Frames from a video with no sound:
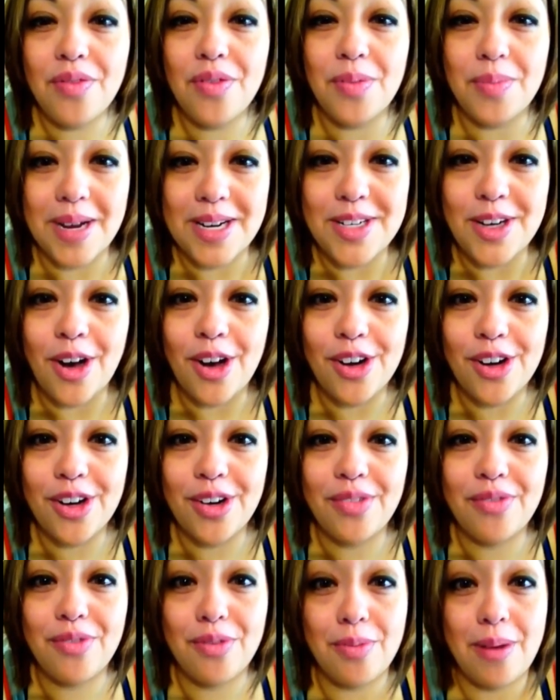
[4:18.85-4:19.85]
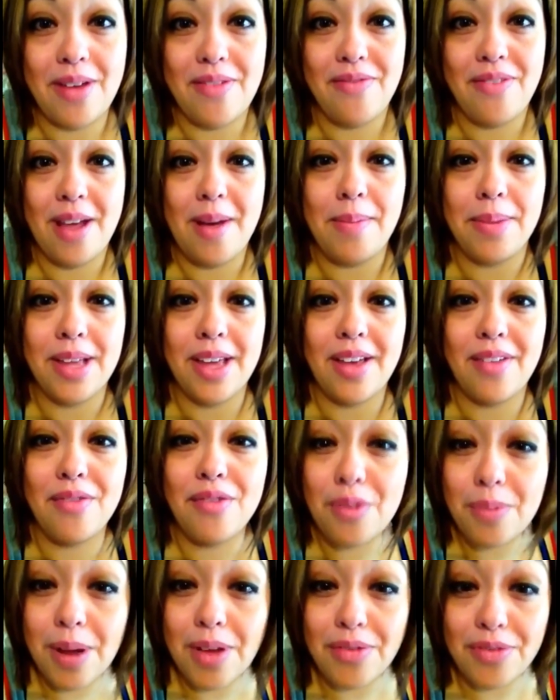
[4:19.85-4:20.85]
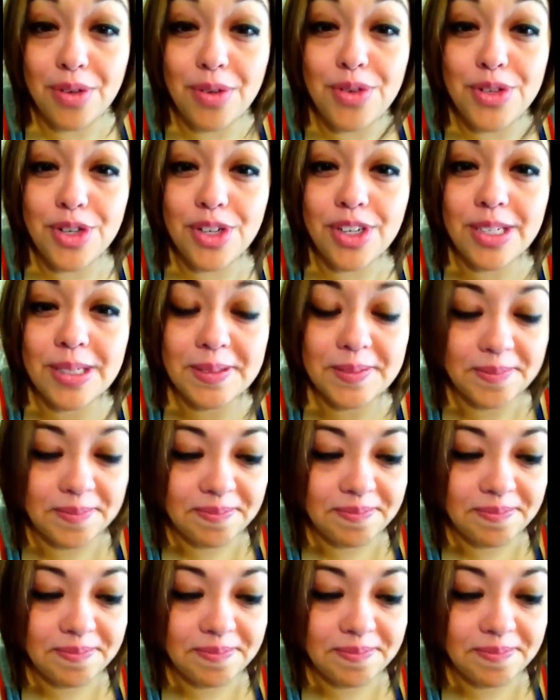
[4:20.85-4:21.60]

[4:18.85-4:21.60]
for my daughter, for my family, for my future.